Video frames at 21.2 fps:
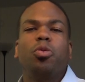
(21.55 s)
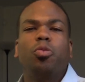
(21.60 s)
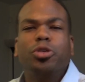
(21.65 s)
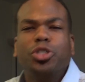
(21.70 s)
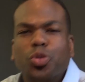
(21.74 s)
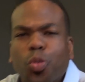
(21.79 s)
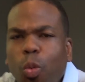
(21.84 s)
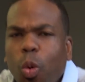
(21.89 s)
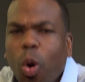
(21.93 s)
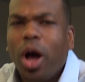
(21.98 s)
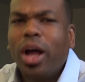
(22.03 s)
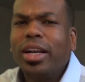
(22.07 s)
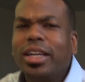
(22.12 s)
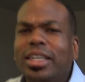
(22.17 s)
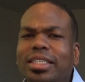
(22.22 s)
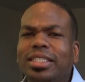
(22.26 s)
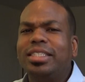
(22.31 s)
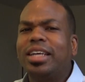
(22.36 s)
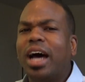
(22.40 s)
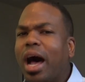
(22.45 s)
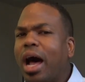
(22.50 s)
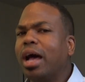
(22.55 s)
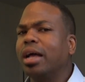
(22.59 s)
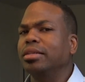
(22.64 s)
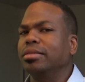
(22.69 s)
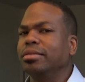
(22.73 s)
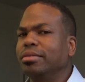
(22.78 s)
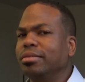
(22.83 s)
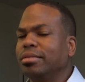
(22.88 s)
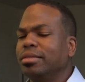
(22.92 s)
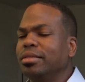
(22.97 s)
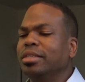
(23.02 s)
it was one and done.
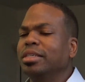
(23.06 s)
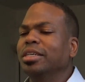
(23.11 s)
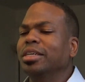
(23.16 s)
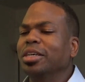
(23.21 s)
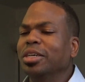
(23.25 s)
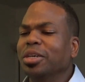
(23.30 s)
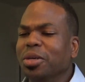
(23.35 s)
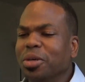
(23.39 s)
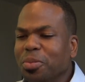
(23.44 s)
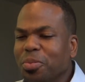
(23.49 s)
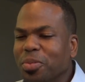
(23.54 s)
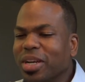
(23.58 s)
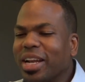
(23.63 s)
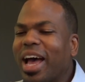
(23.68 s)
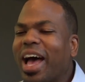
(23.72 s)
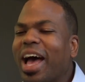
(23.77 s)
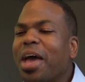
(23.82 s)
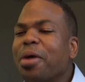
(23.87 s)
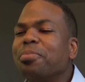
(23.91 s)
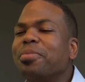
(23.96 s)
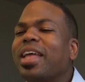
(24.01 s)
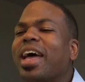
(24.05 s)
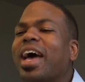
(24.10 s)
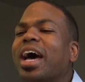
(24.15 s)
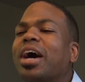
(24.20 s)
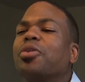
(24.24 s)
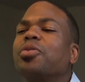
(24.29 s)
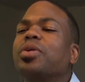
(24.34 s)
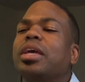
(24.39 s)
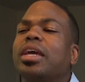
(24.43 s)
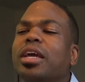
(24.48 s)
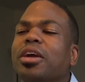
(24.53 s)
But I am
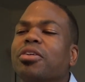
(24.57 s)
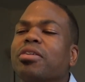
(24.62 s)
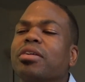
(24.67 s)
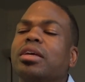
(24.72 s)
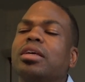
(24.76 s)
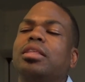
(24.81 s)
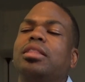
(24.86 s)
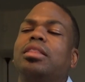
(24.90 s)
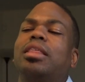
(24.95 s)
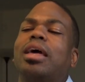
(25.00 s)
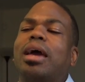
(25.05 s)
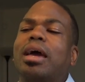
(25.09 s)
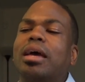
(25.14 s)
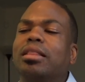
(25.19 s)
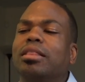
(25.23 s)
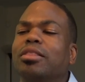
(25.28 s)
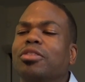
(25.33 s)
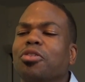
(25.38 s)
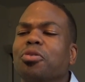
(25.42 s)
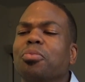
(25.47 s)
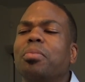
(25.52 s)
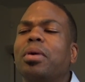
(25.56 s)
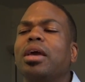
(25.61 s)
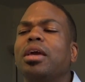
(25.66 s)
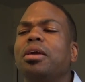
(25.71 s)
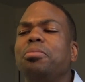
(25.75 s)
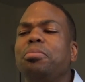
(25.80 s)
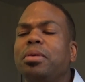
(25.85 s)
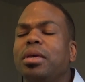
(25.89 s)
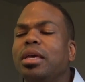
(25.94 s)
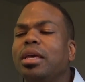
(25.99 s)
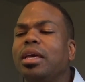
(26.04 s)
now hearing that there may
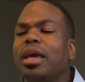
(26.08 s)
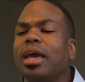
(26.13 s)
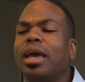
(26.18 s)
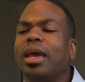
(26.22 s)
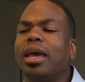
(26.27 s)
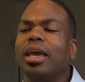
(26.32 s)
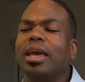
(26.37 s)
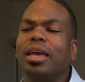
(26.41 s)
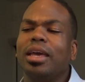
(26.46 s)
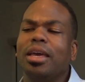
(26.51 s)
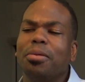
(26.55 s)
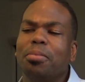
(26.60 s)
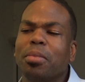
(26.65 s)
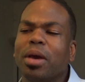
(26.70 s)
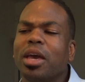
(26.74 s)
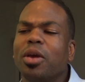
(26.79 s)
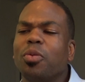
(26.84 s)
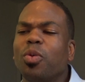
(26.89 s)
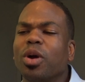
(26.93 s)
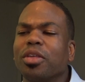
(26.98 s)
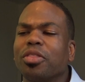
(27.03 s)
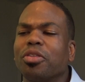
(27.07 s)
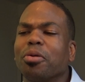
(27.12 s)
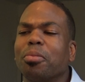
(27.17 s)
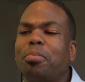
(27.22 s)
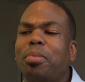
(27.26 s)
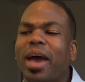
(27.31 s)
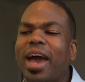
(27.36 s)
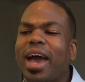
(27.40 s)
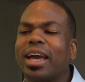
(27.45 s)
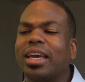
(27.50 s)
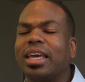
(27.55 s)
be a Mayweather
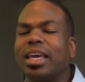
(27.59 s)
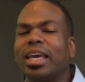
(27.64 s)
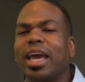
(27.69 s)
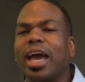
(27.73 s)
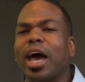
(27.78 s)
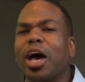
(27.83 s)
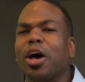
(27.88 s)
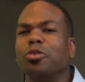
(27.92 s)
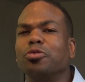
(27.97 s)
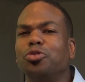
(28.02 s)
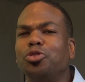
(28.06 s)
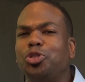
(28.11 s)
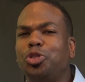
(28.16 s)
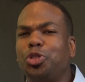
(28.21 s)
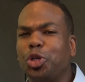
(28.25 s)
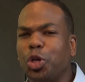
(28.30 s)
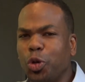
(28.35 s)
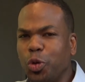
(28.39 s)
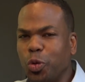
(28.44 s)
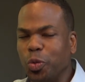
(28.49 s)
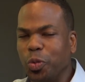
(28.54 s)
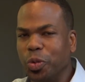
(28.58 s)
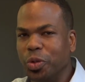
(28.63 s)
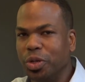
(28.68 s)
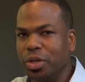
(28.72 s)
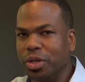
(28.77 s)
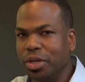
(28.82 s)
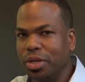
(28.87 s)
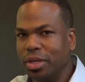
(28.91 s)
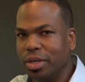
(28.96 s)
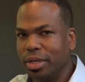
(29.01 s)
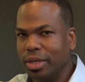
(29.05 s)
Pacquiao two.
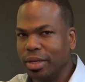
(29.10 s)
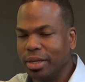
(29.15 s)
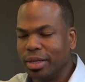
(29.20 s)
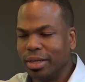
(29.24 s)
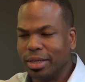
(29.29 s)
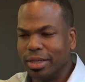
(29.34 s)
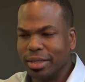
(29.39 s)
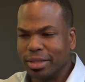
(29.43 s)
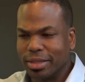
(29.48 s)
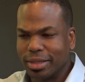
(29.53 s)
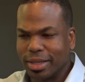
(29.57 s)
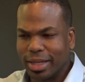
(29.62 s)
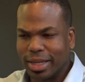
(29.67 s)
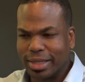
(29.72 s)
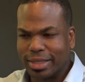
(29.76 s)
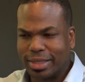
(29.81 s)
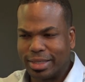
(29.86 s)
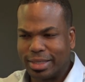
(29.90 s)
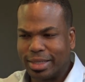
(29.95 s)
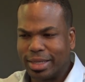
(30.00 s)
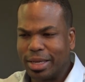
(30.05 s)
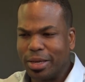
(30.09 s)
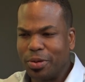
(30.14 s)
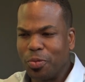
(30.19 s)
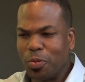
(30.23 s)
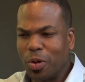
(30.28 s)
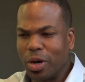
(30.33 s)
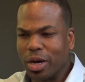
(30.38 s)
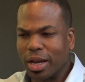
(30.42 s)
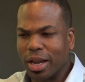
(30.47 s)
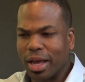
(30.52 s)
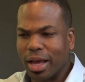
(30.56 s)
So let's see
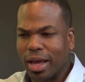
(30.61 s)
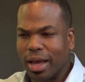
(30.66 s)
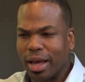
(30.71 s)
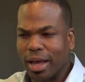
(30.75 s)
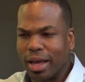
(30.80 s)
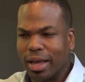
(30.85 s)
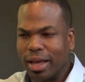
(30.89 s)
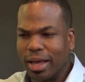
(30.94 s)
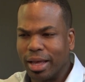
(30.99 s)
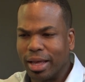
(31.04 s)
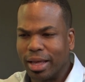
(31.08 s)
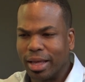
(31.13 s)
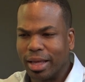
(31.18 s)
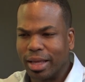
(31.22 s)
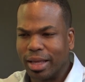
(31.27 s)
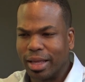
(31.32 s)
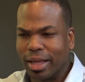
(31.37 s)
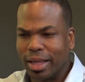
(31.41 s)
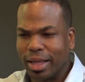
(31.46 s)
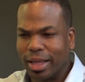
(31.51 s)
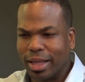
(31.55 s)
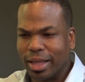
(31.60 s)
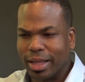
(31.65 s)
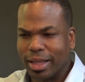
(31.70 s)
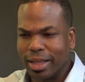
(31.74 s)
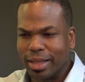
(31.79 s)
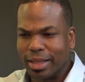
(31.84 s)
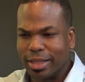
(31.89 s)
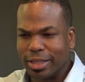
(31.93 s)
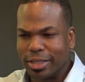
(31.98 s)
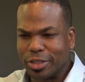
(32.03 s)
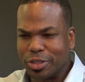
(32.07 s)
what uh,
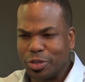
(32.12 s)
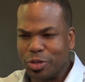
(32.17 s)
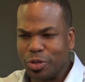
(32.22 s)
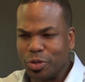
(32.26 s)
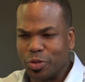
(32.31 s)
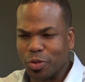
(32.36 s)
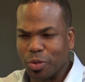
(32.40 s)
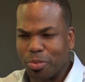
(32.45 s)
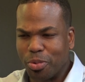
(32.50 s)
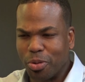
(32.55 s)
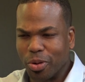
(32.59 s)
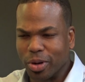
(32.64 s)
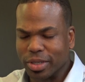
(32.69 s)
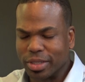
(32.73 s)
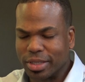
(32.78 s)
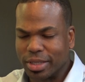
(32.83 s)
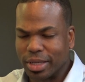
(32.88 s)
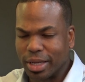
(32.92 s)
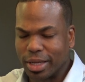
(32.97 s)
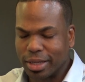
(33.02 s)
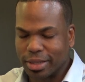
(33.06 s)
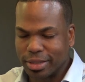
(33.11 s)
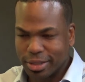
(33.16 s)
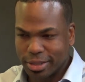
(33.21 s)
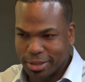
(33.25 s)
this news report says.